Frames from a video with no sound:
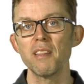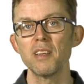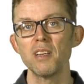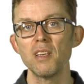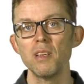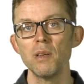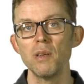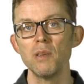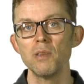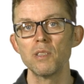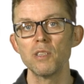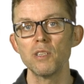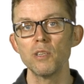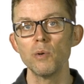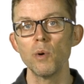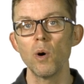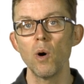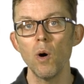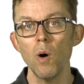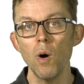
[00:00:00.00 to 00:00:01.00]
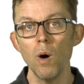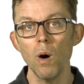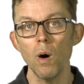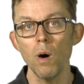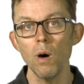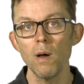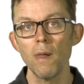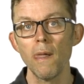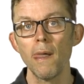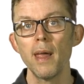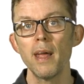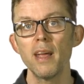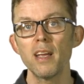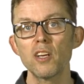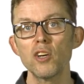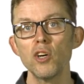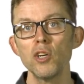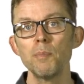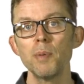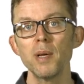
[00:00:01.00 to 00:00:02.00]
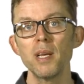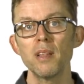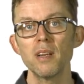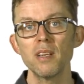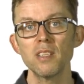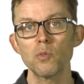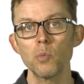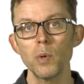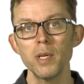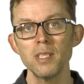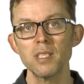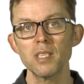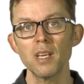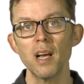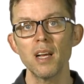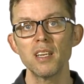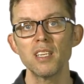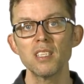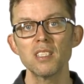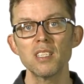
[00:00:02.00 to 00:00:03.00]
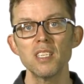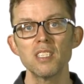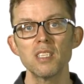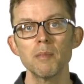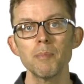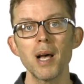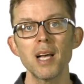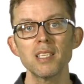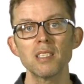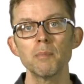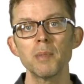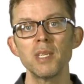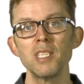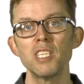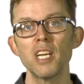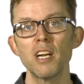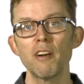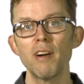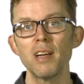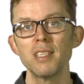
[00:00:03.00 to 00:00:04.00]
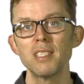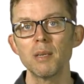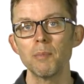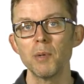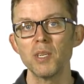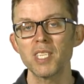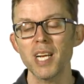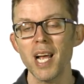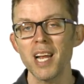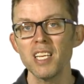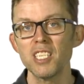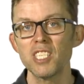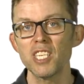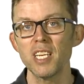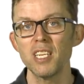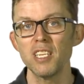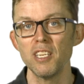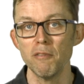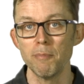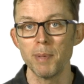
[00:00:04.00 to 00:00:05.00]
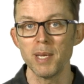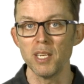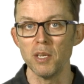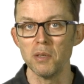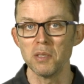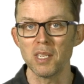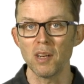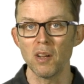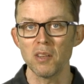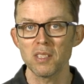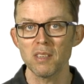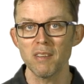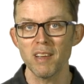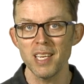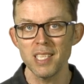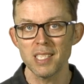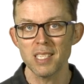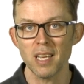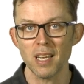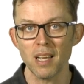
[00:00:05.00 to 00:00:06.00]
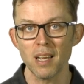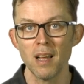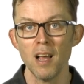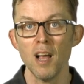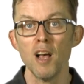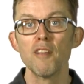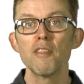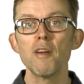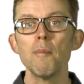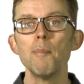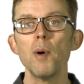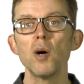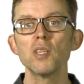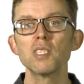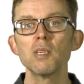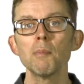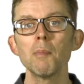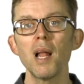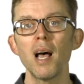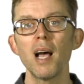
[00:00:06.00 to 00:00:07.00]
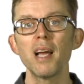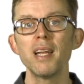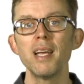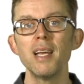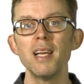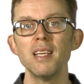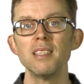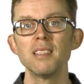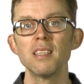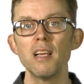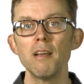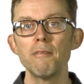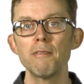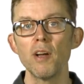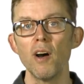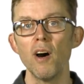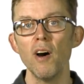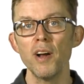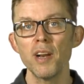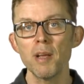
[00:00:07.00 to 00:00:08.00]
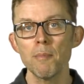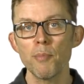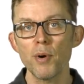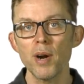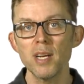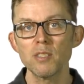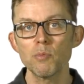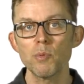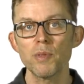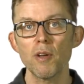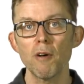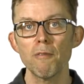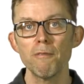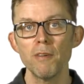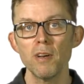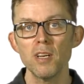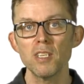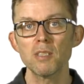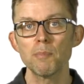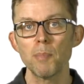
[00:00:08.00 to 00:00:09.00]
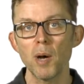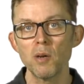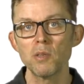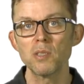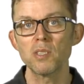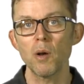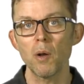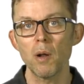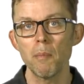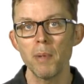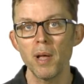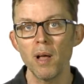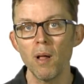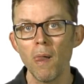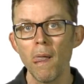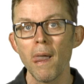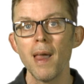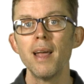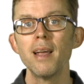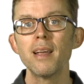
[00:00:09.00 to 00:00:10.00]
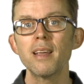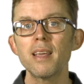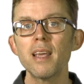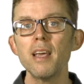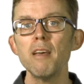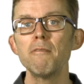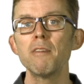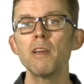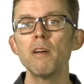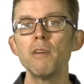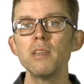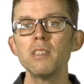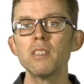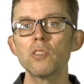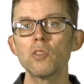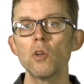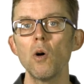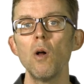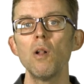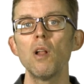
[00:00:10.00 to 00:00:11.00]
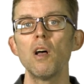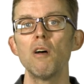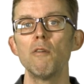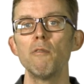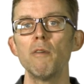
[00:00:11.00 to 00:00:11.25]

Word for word: than you used to, or it could be that it's winter and your system hasn't been generating much energy and you've been using lots of heating. The bottom line is, if you're unimpressed with your first post-solar bill, give your installer a